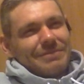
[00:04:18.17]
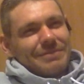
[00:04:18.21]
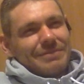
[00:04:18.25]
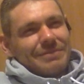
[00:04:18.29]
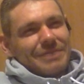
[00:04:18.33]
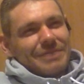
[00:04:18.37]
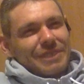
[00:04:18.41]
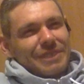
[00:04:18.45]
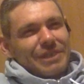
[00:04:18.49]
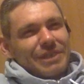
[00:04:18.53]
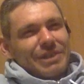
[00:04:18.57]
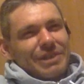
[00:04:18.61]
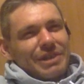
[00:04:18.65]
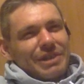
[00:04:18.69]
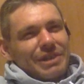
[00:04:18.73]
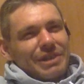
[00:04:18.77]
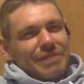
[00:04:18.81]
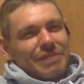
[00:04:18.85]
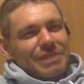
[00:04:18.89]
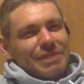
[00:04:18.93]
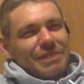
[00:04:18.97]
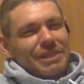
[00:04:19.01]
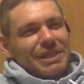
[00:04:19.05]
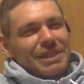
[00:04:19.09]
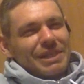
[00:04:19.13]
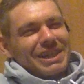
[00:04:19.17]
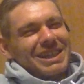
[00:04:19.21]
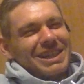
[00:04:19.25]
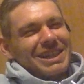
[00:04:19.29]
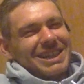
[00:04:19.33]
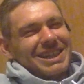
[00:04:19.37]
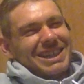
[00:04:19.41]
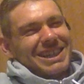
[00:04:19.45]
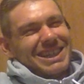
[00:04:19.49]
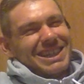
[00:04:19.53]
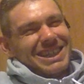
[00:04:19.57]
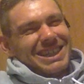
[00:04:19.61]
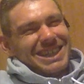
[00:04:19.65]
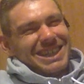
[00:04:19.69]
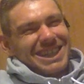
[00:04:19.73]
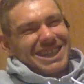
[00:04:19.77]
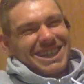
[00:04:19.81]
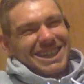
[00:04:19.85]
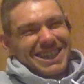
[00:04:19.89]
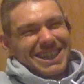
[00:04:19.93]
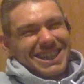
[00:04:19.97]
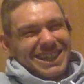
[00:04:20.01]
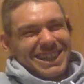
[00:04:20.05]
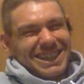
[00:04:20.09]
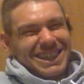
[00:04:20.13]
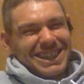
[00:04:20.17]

are you coming? But